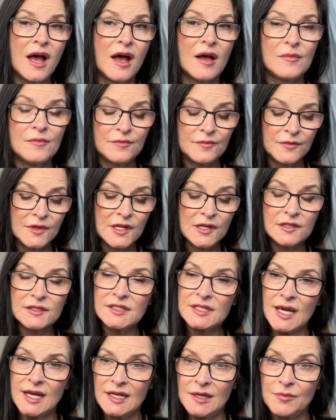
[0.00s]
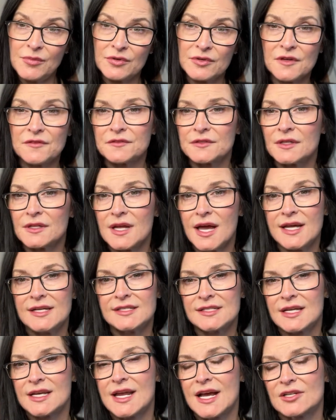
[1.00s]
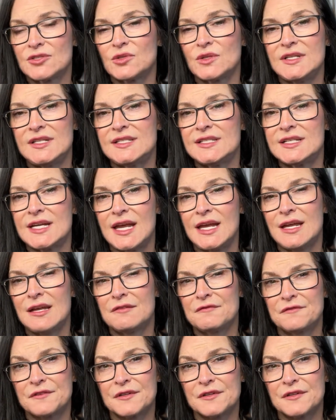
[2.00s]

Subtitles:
little tiny peripheral lines can actually stay in for